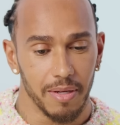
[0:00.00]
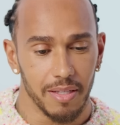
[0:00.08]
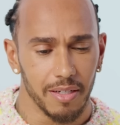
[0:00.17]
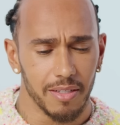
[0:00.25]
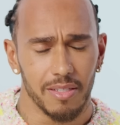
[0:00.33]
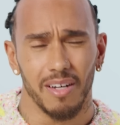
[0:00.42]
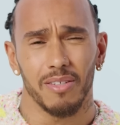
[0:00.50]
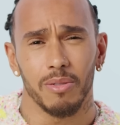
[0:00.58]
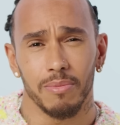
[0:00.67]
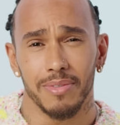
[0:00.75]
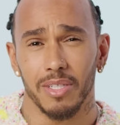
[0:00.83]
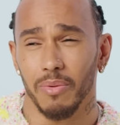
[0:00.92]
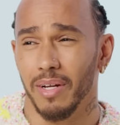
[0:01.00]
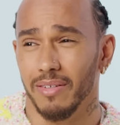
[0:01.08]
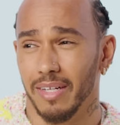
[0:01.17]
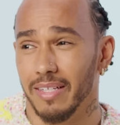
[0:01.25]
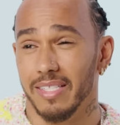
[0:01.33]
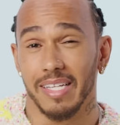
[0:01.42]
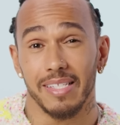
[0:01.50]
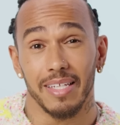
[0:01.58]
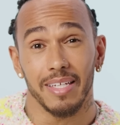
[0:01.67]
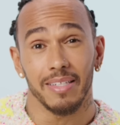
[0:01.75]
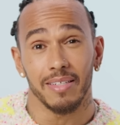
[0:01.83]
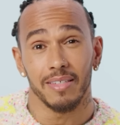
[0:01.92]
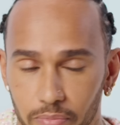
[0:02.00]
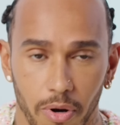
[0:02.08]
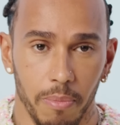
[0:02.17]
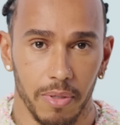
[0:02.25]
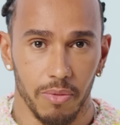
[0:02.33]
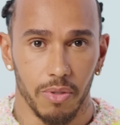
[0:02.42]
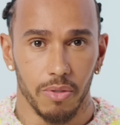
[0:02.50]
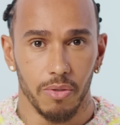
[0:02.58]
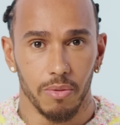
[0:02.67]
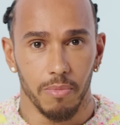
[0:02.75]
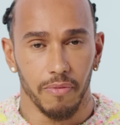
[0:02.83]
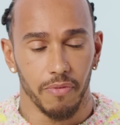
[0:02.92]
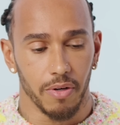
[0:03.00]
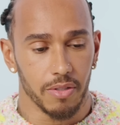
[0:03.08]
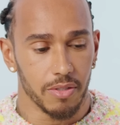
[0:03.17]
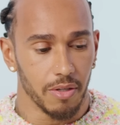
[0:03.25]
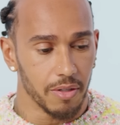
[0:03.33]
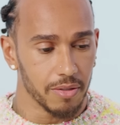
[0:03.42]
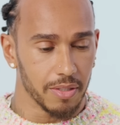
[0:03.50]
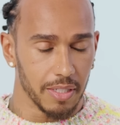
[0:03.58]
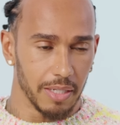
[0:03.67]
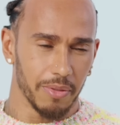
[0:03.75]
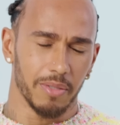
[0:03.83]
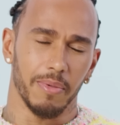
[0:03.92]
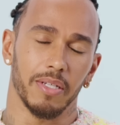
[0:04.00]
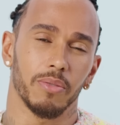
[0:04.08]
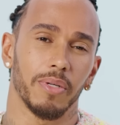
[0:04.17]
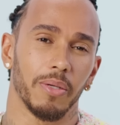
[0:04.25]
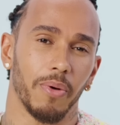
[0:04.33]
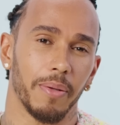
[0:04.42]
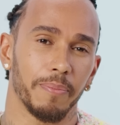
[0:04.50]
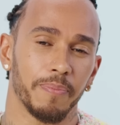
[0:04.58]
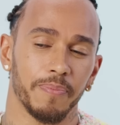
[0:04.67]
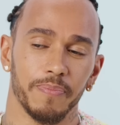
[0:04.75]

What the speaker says: I think I started doing music when I was like 16, properly record my first song till I was about 21.